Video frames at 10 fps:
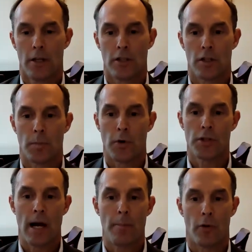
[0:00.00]

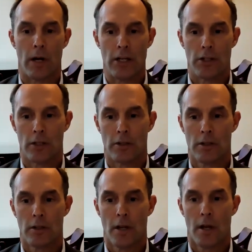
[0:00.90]
dispersed
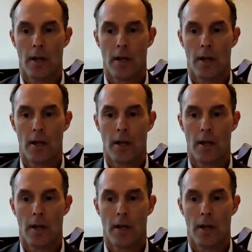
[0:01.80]
operations,